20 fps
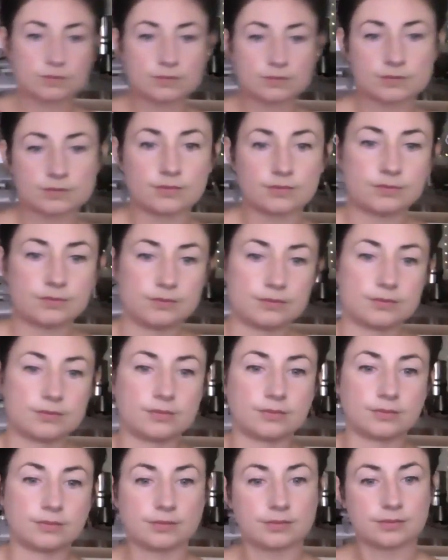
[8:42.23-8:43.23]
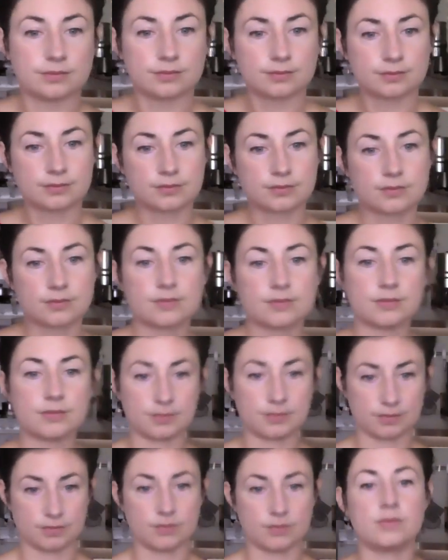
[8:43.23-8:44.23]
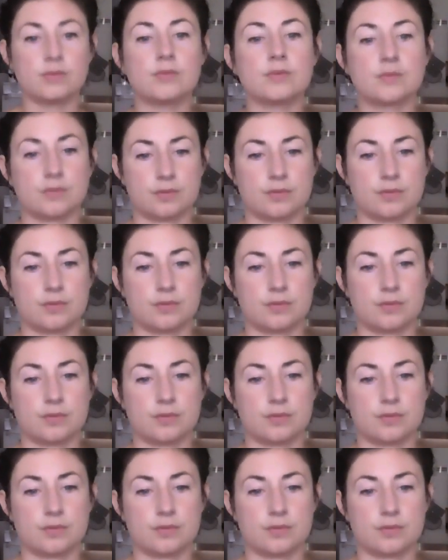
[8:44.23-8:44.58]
that energy that comes in. It's